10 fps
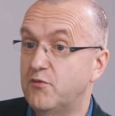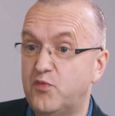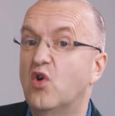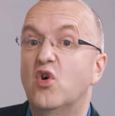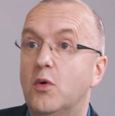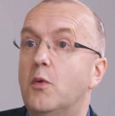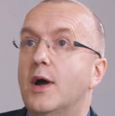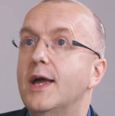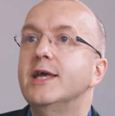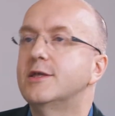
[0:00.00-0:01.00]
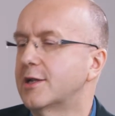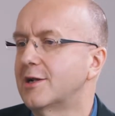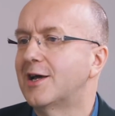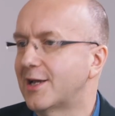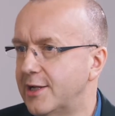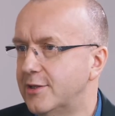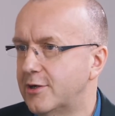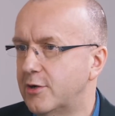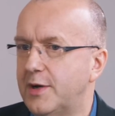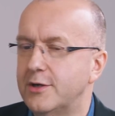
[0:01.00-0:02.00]
or is unlikely to
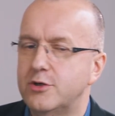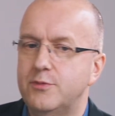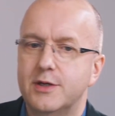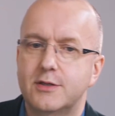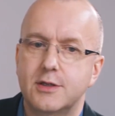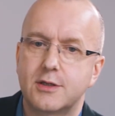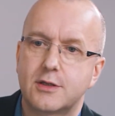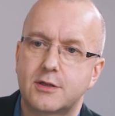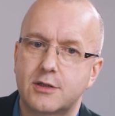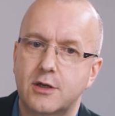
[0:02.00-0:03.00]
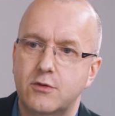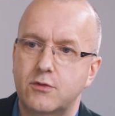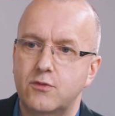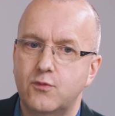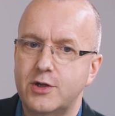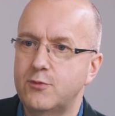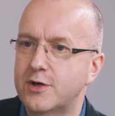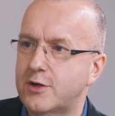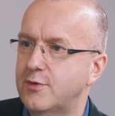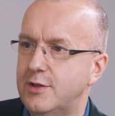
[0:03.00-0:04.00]
know about your business. So when you're
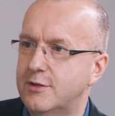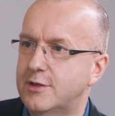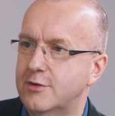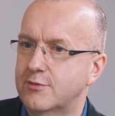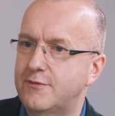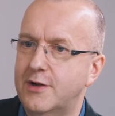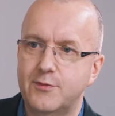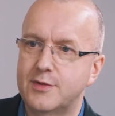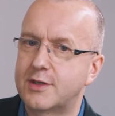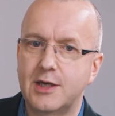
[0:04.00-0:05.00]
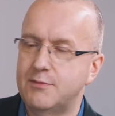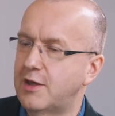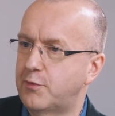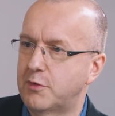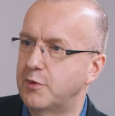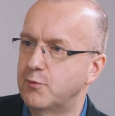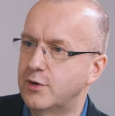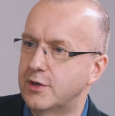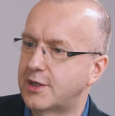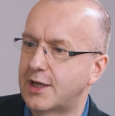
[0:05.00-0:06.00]
working with an internal development team, they've probably been
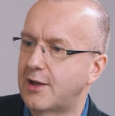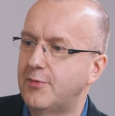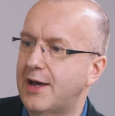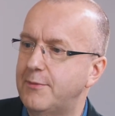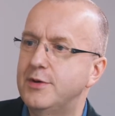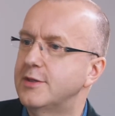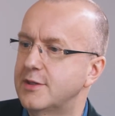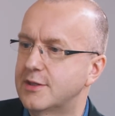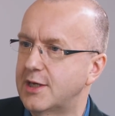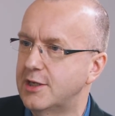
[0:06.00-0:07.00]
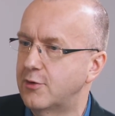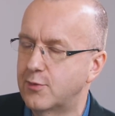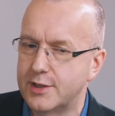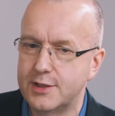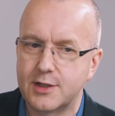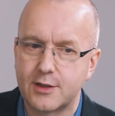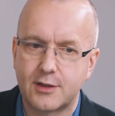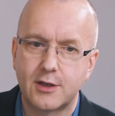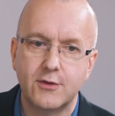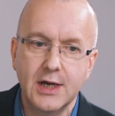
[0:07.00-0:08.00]
working in that business, they know what it does.
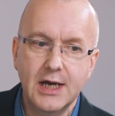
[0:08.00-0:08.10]
So